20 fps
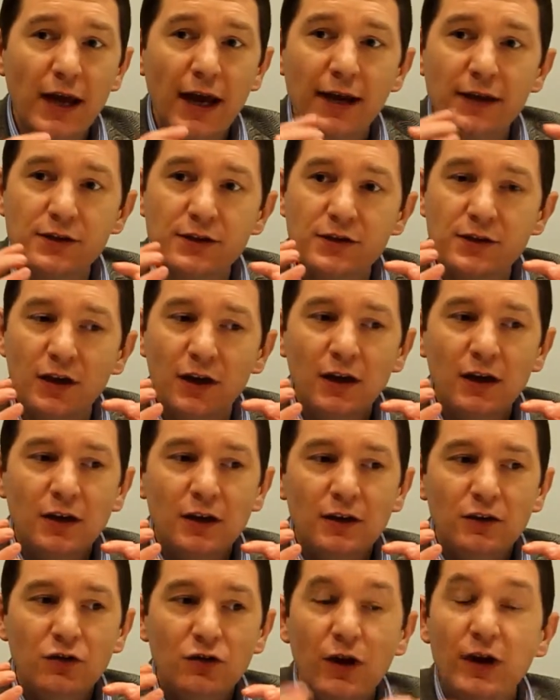as
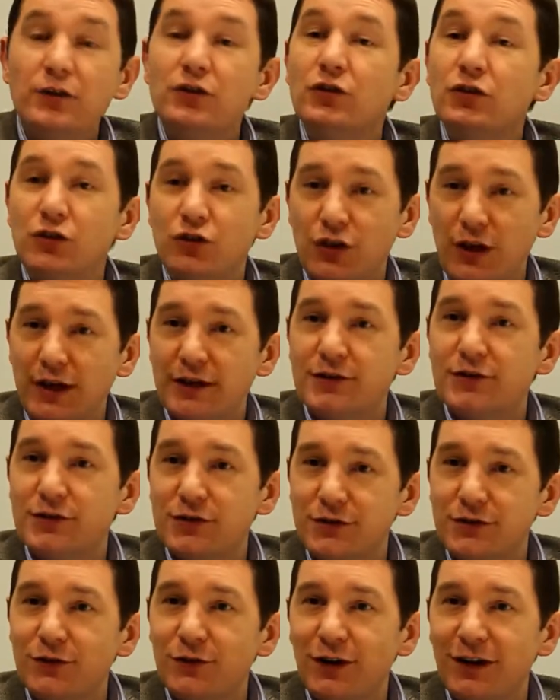treasure
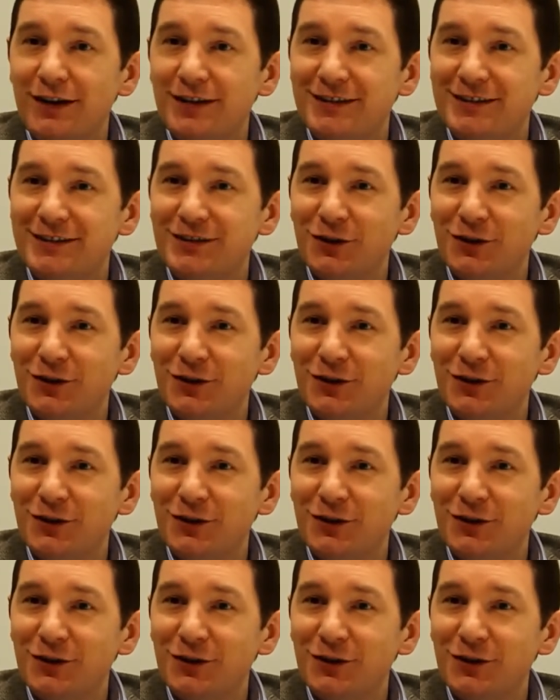chests, right?